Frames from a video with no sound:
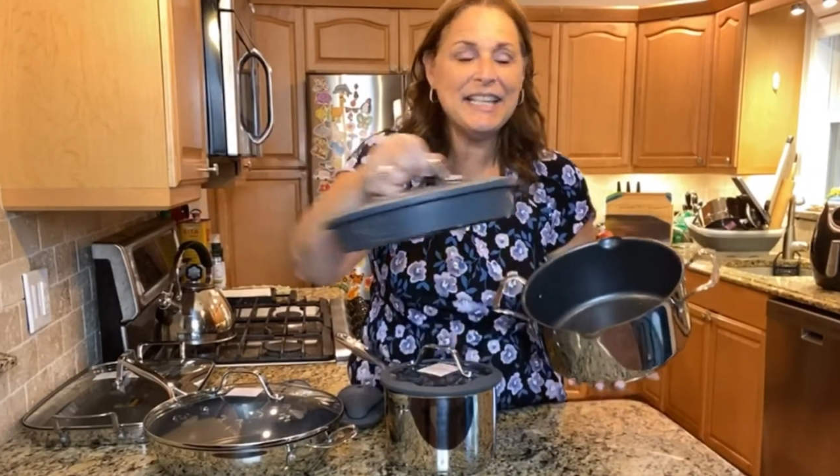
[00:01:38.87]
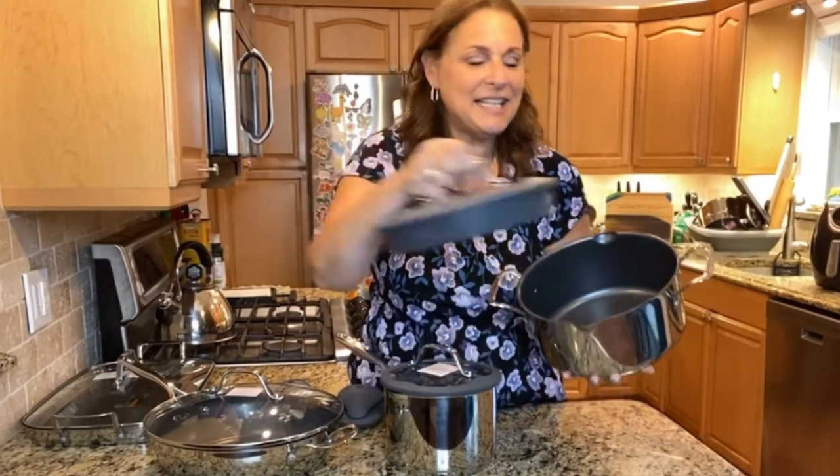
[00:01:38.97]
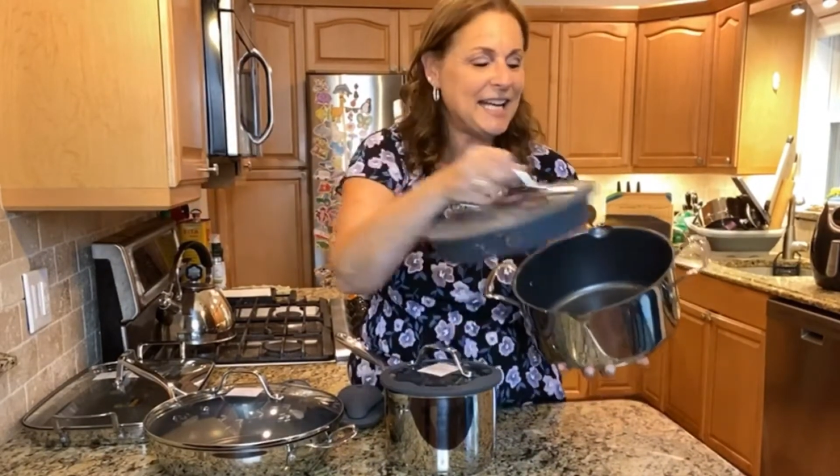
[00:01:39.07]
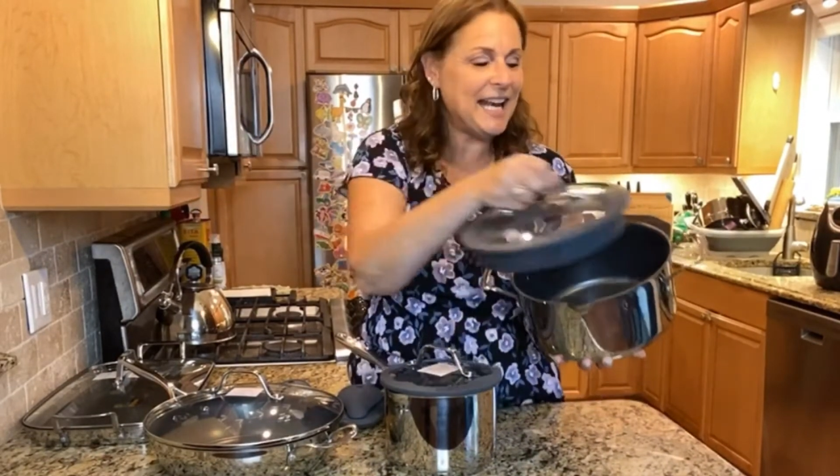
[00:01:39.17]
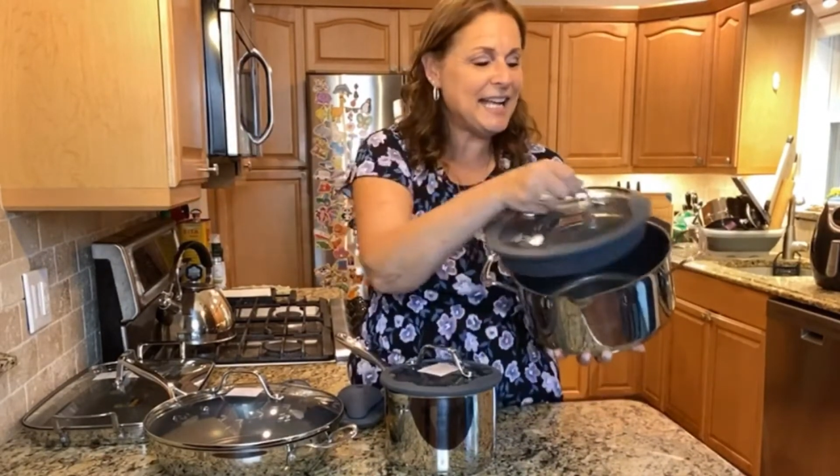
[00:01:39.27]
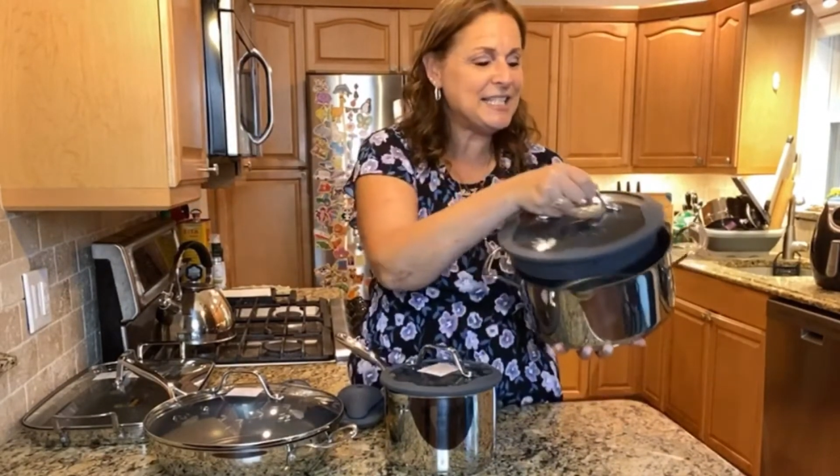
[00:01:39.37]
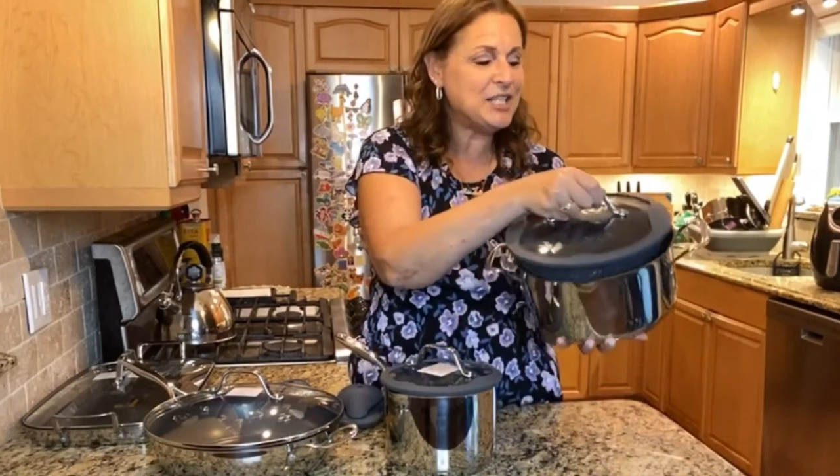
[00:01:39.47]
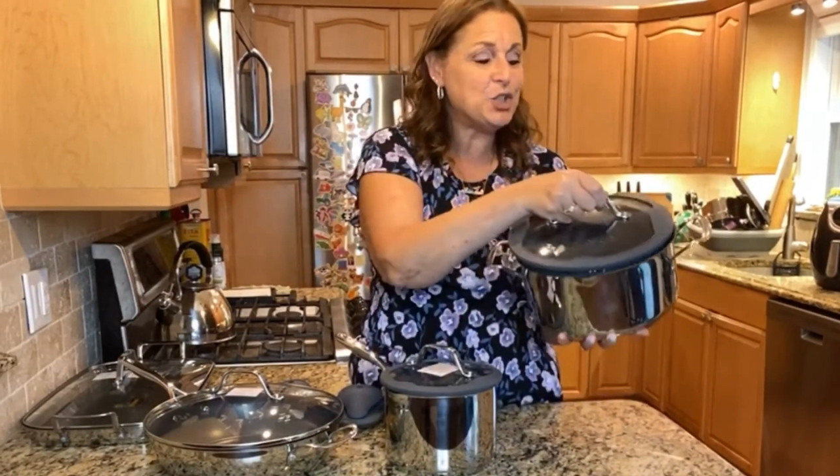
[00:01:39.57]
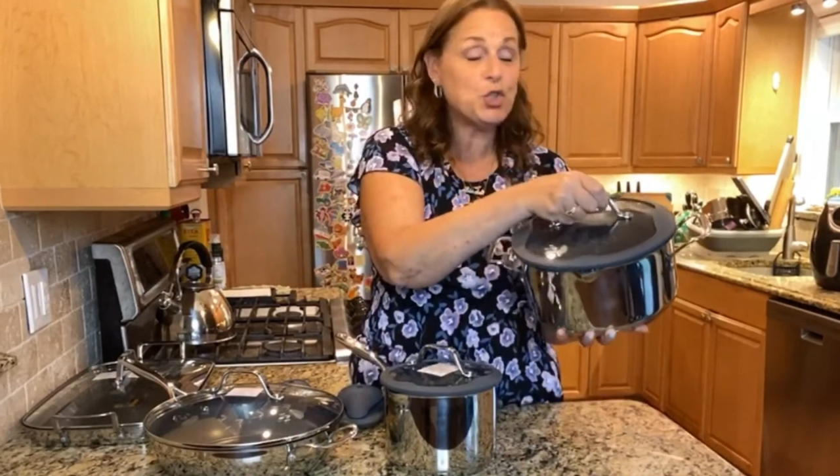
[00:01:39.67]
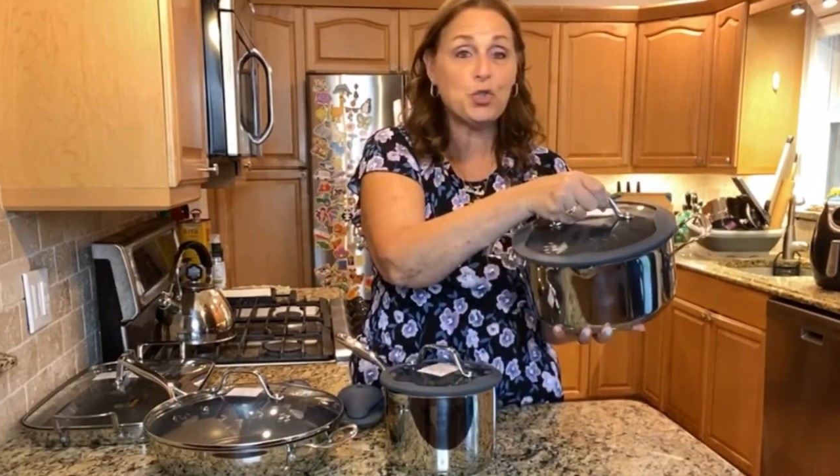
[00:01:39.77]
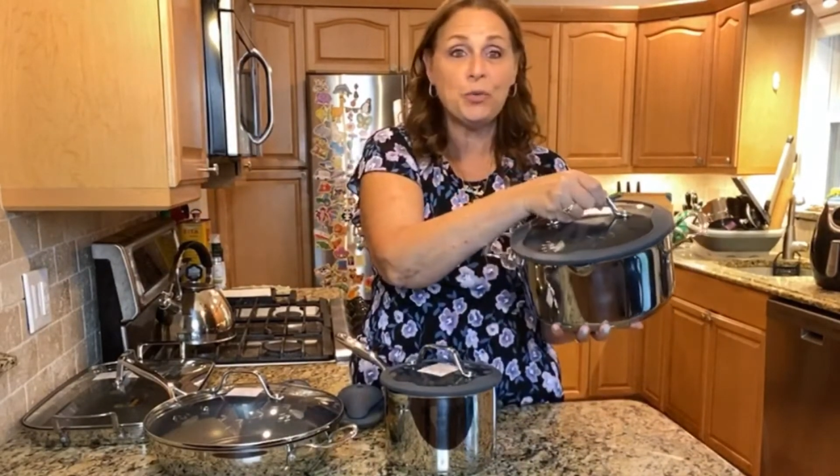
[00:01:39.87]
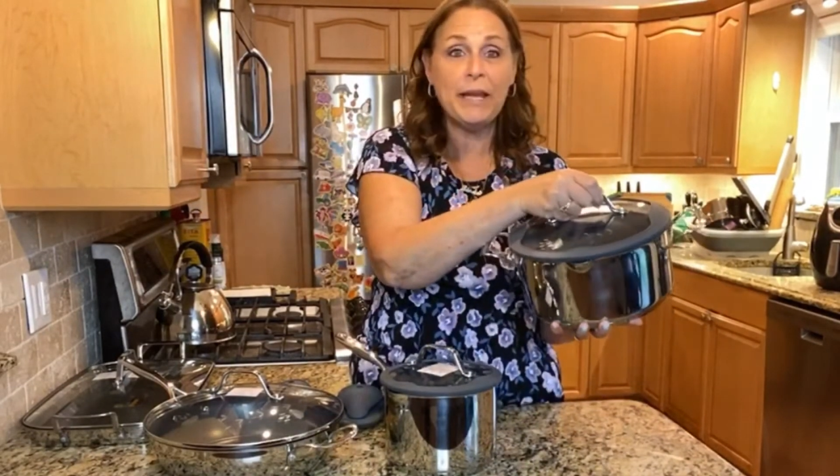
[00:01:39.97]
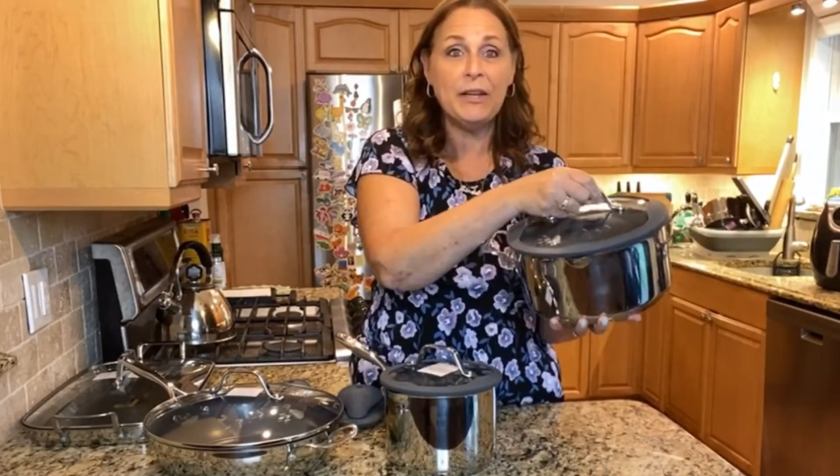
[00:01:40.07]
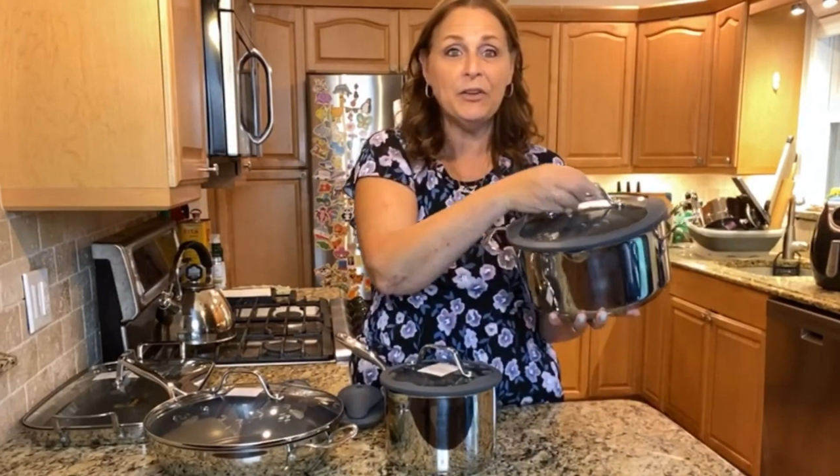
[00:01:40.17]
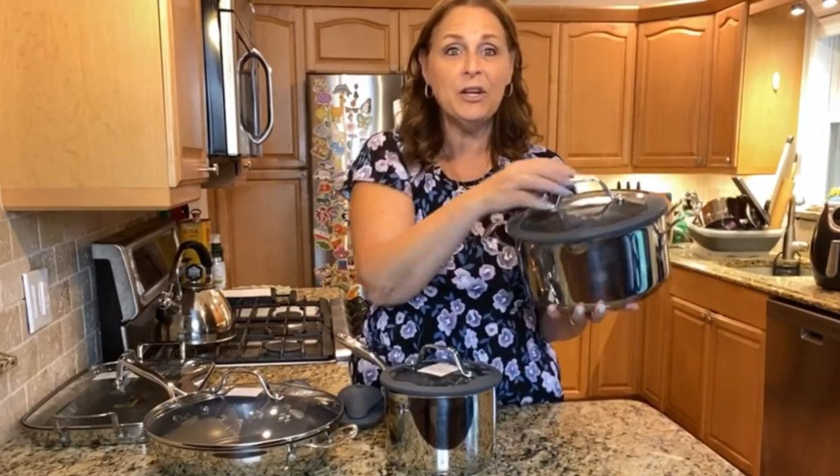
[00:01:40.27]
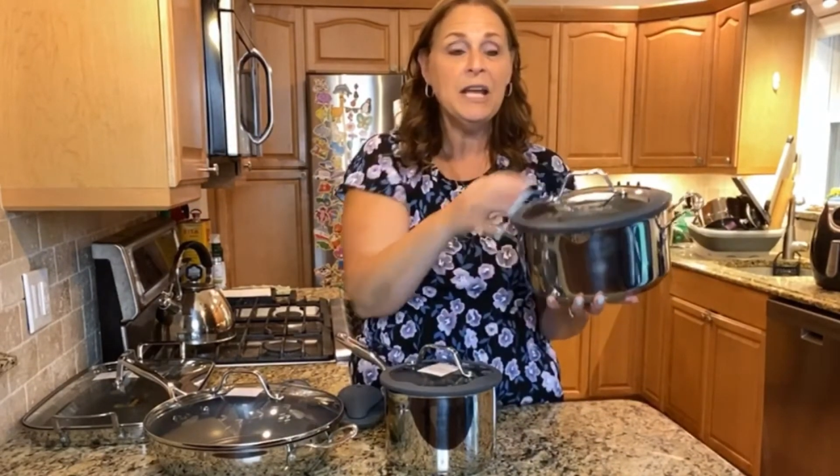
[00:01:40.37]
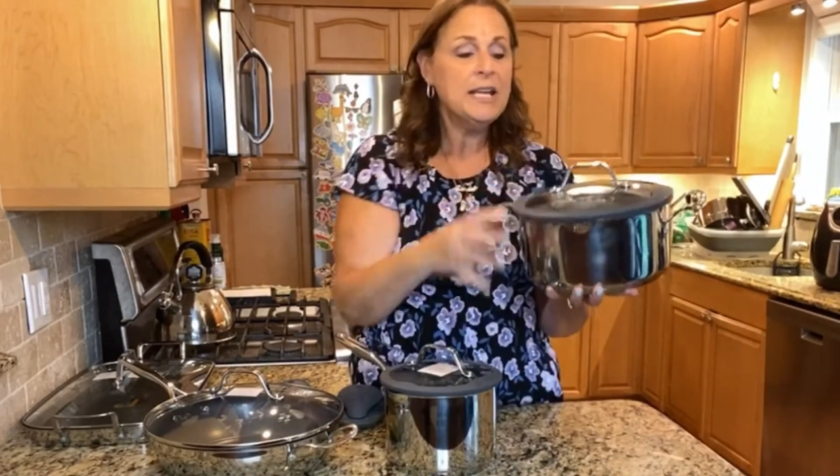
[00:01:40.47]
that it has the strainer?